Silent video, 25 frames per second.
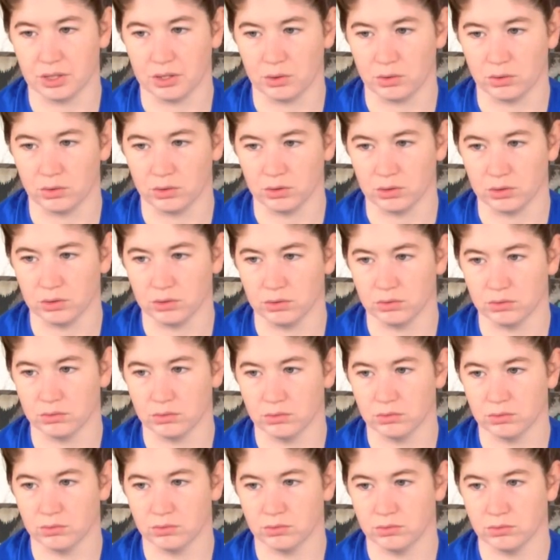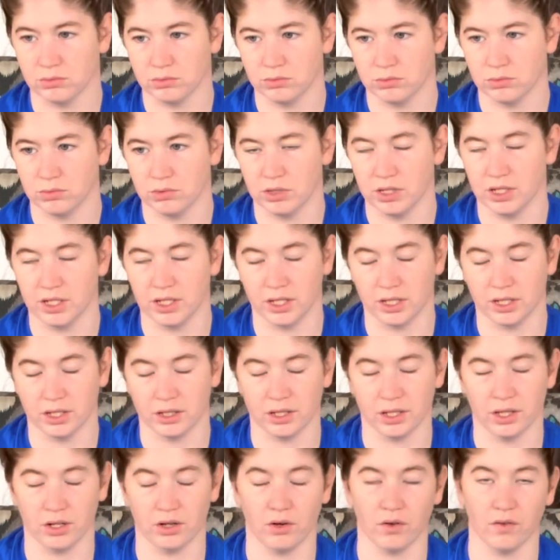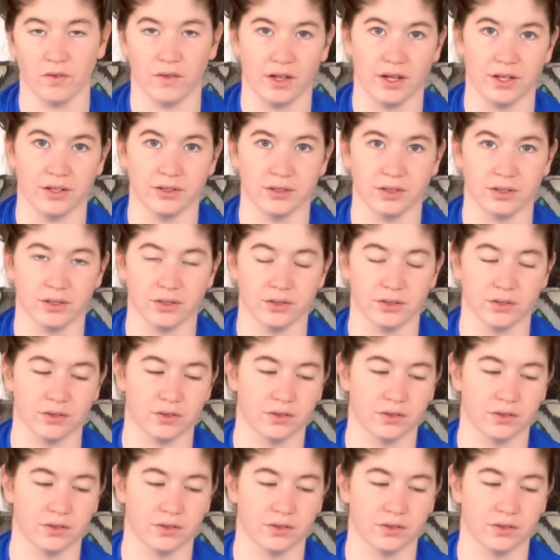oil and get all that done.